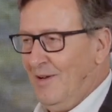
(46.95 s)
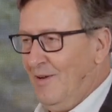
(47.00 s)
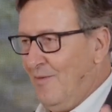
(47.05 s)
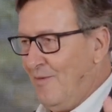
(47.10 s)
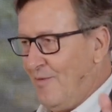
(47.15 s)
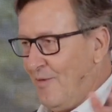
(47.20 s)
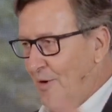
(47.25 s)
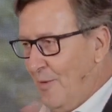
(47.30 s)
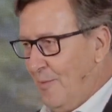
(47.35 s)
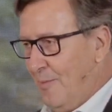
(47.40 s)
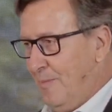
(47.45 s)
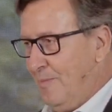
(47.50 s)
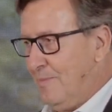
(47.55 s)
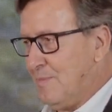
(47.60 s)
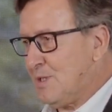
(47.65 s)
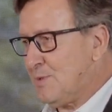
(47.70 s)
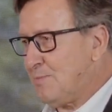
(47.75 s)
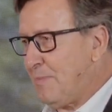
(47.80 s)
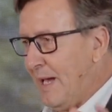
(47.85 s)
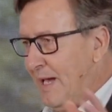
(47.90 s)
from
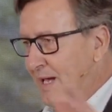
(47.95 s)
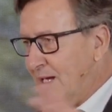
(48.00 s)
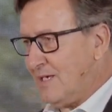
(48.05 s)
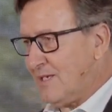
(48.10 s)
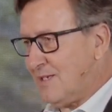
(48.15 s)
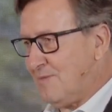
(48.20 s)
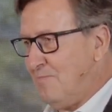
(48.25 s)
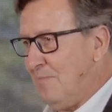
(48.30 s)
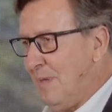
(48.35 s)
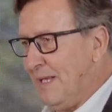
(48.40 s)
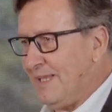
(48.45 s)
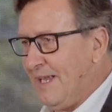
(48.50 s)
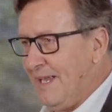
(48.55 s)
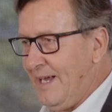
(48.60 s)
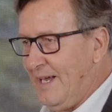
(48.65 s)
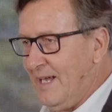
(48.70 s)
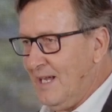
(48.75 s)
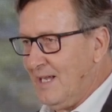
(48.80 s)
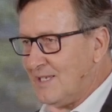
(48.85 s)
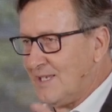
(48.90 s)
space
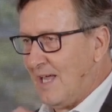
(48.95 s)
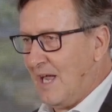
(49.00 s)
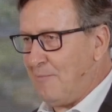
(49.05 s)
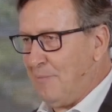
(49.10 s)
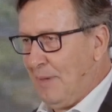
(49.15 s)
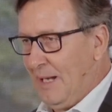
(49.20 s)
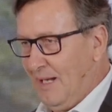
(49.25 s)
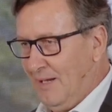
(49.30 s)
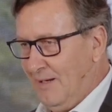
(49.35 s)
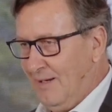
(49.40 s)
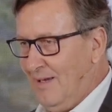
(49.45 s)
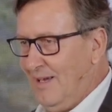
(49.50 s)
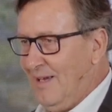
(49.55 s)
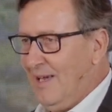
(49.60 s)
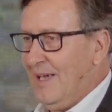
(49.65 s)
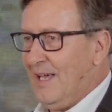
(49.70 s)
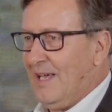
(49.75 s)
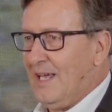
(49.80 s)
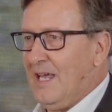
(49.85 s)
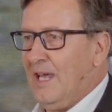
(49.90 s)
materials that are being
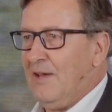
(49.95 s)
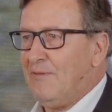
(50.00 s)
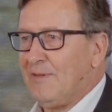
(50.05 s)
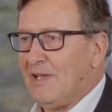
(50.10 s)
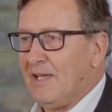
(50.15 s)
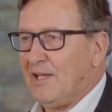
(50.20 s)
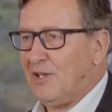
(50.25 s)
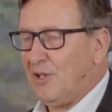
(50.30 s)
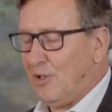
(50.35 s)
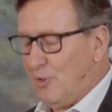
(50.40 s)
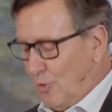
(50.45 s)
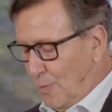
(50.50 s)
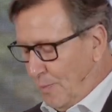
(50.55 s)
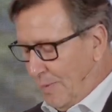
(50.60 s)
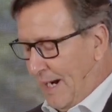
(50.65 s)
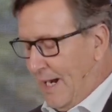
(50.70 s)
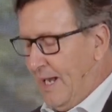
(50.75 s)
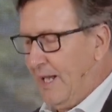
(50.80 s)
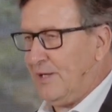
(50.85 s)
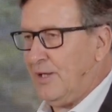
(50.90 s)
gifted to
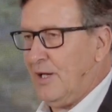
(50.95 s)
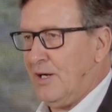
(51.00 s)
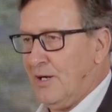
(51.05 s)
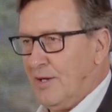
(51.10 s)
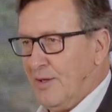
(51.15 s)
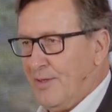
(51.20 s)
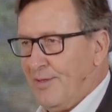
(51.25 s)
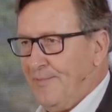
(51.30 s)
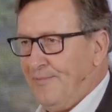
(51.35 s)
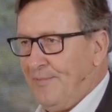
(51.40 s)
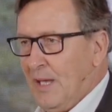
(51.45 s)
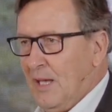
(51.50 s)
planet Earth.